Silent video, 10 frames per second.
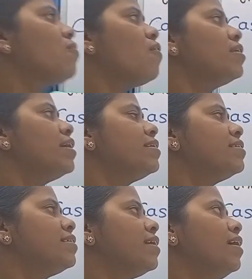coordinate
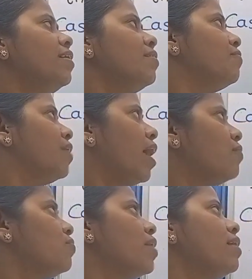is 3, we
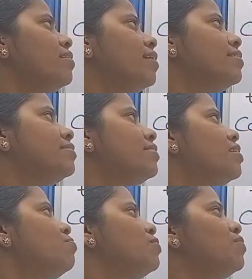have to get the
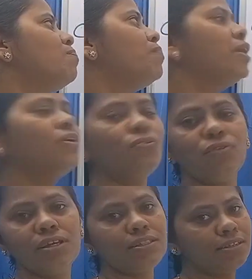distance between PQ
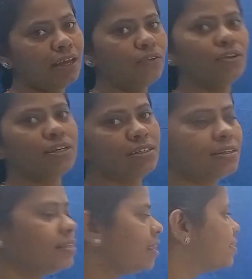is 10 units.
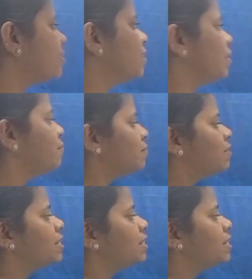Let's see, we will